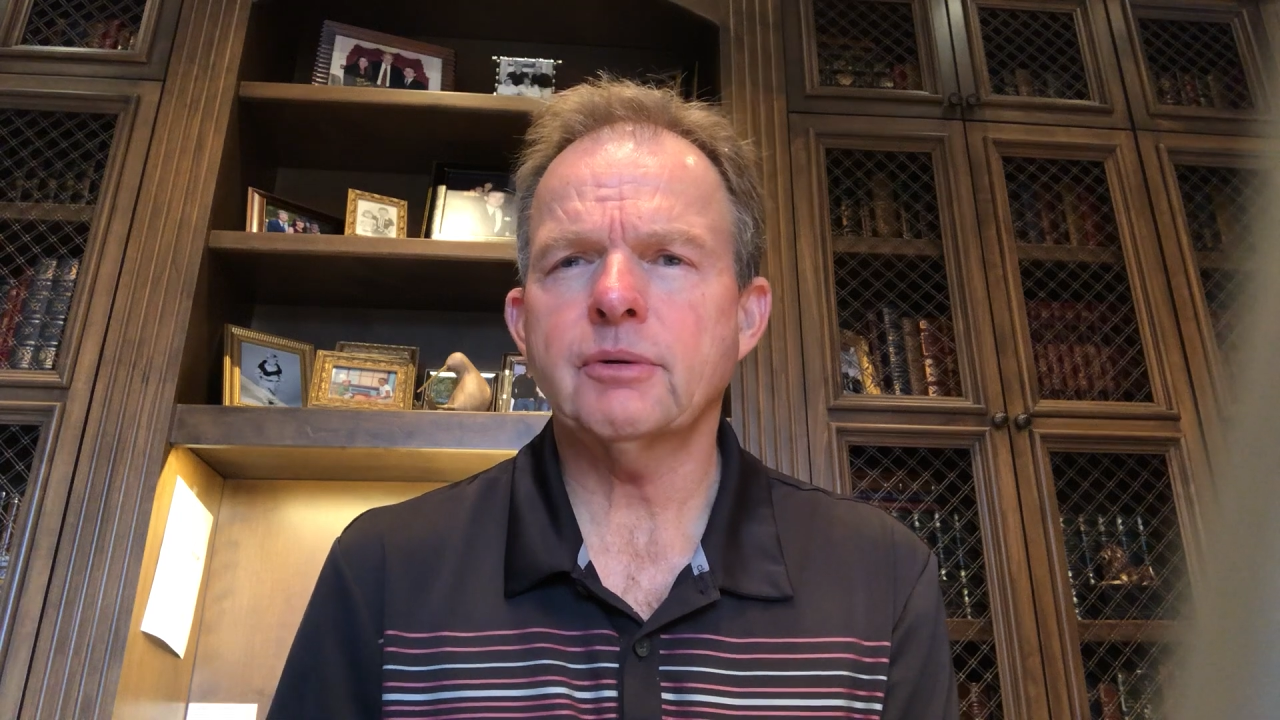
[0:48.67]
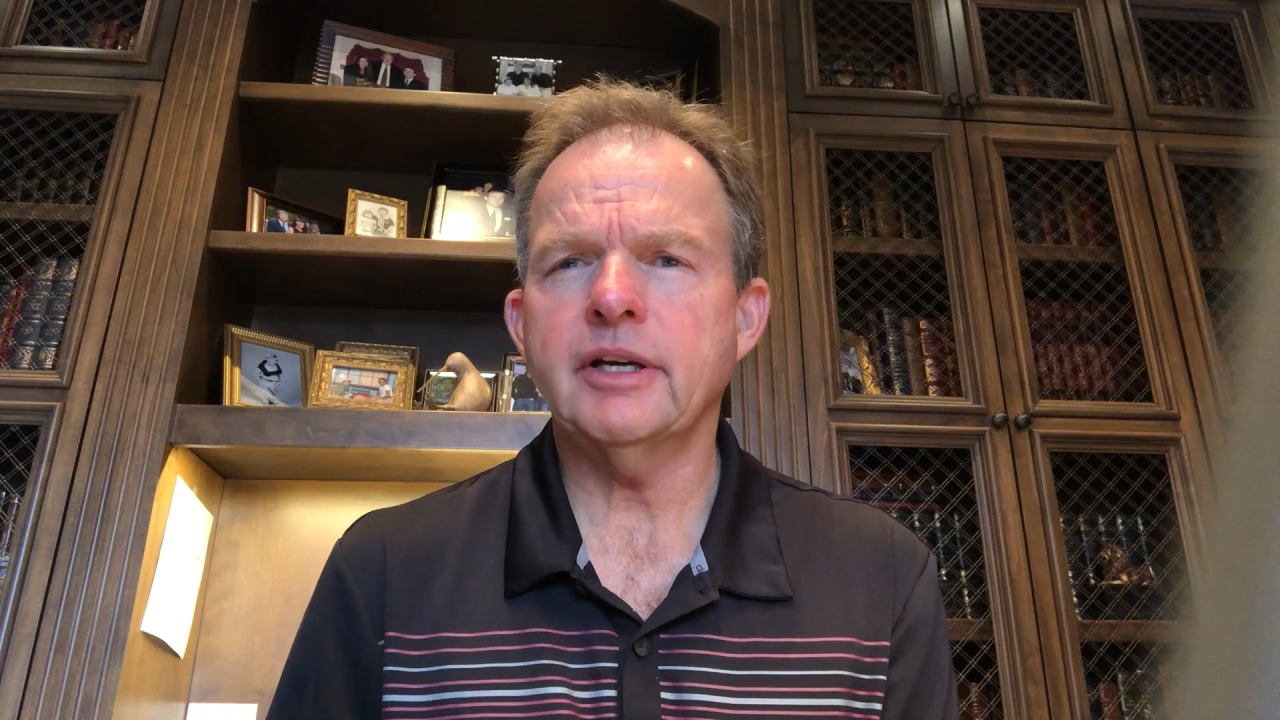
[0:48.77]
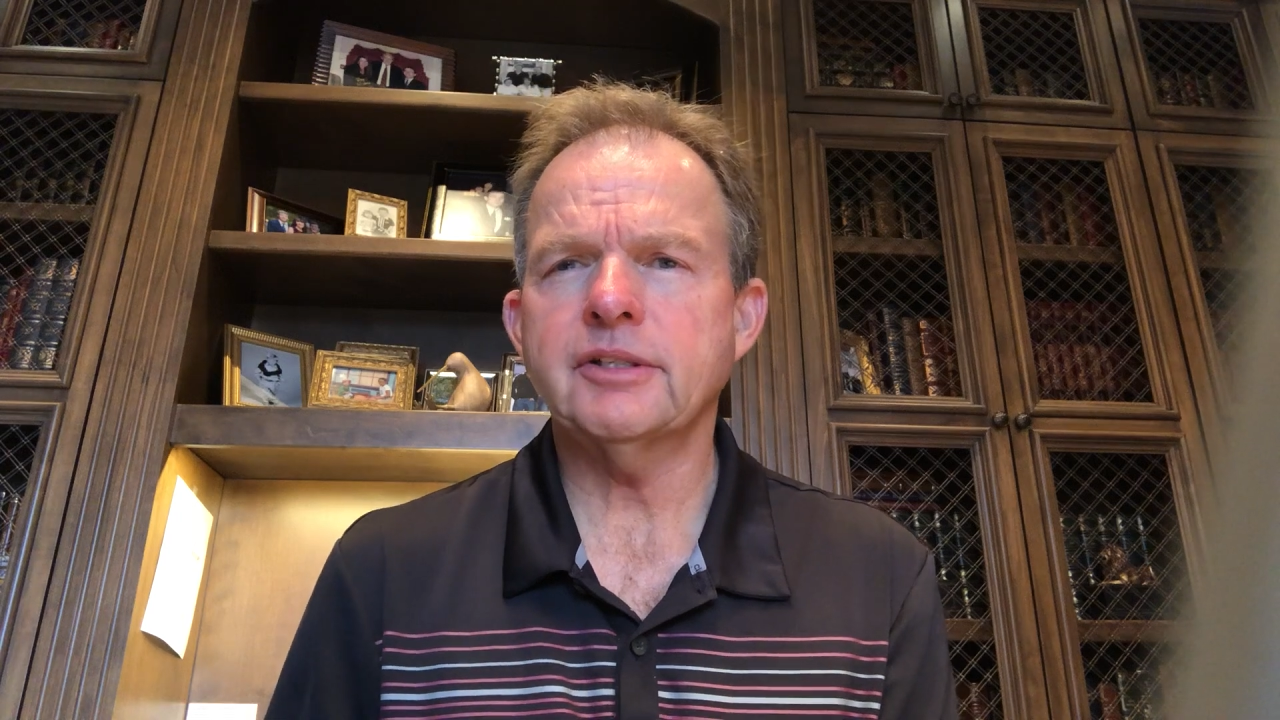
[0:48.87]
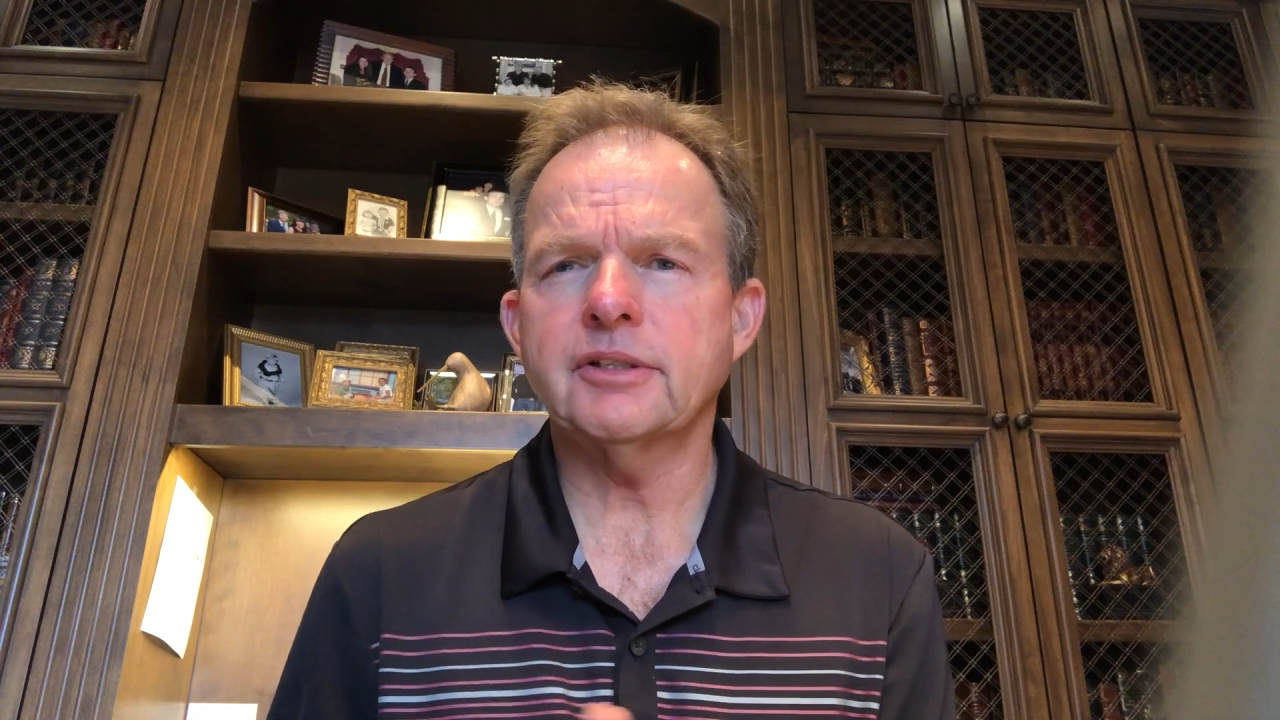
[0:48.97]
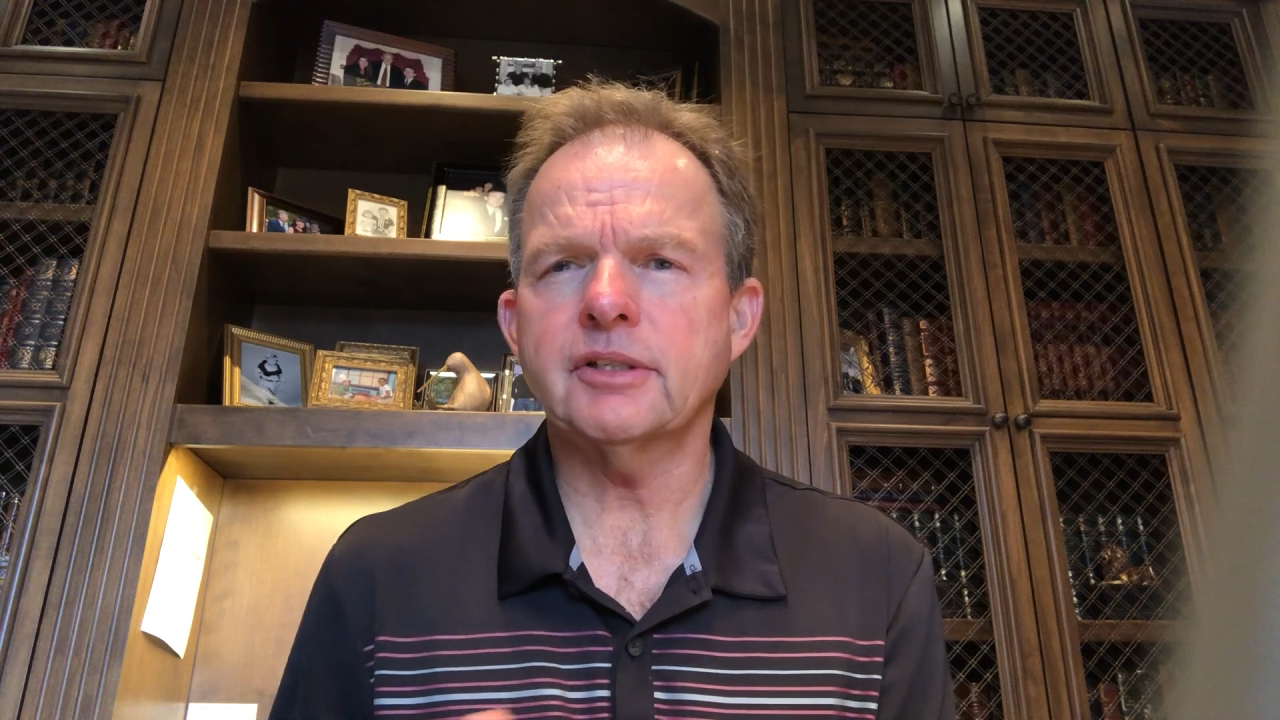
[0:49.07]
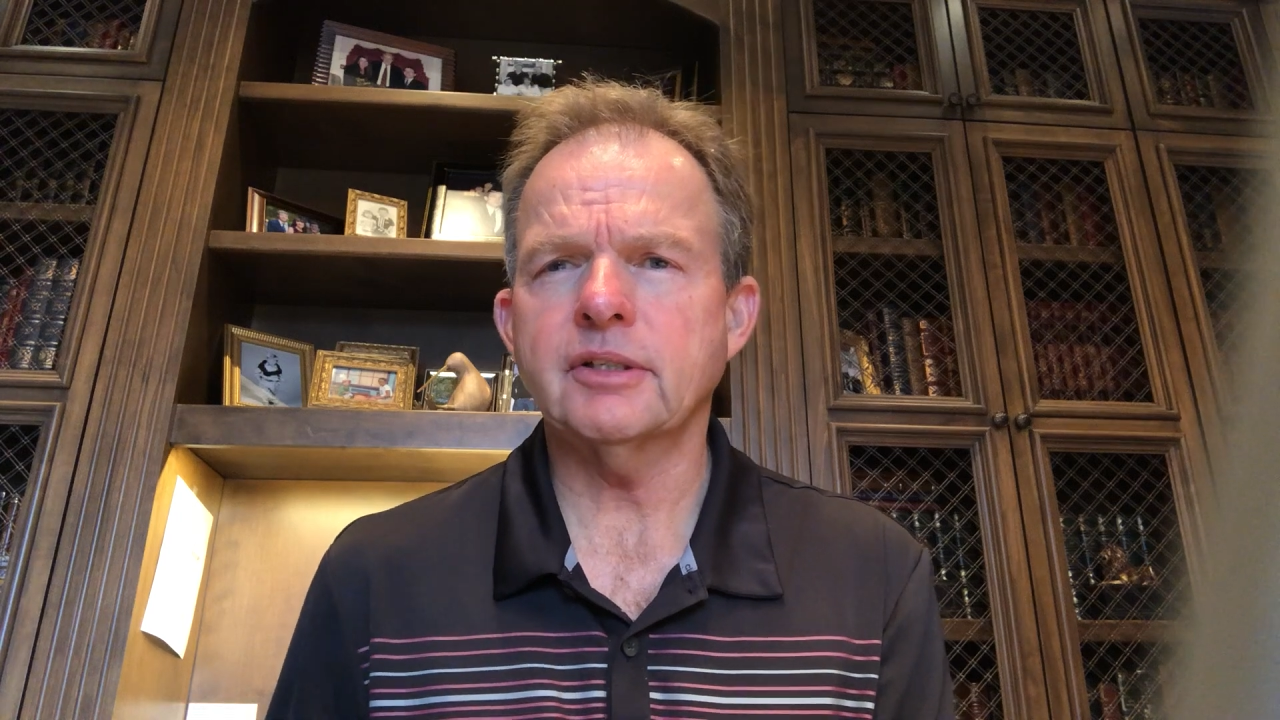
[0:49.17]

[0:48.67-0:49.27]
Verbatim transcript: crisis